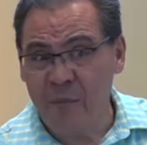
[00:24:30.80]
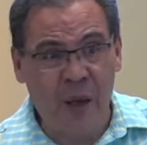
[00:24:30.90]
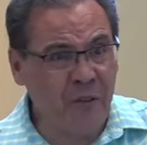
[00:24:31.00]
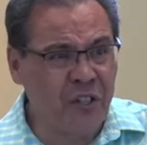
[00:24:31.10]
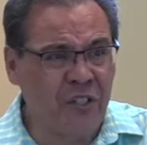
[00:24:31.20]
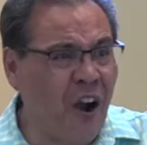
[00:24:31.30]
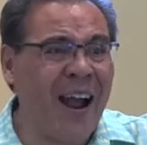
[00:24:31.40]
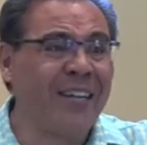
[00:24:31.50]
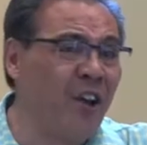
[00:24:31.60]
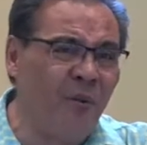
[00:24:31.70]
Belshazzar
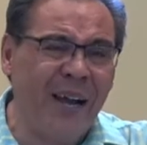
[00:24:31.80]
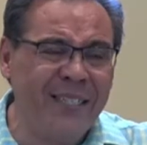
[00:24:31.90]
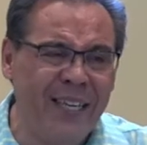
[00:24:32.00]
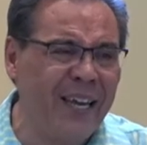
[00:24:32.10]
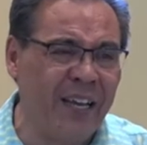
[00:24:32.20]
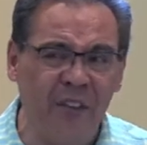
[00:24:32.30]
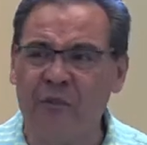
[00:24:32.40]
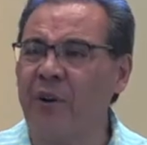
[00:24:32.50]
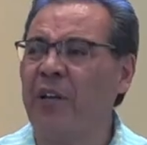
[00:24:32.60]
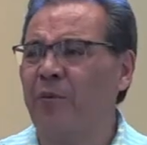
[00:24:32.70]
had no idea. He
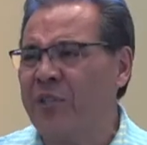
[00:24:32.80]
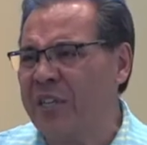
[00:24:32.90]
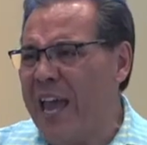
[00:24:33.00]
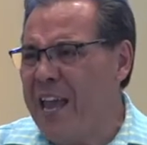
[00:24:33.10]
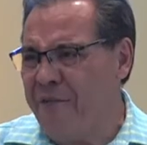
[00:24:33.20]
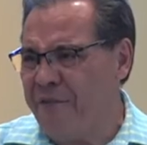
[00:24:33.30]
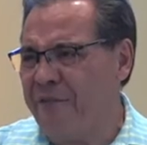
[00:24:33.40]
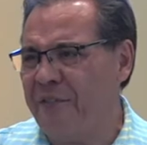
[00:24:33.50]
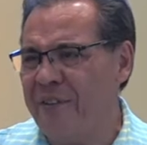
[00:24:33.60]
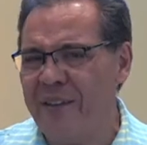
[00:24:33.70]
thought he was
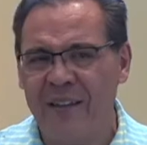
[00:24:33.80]
safe,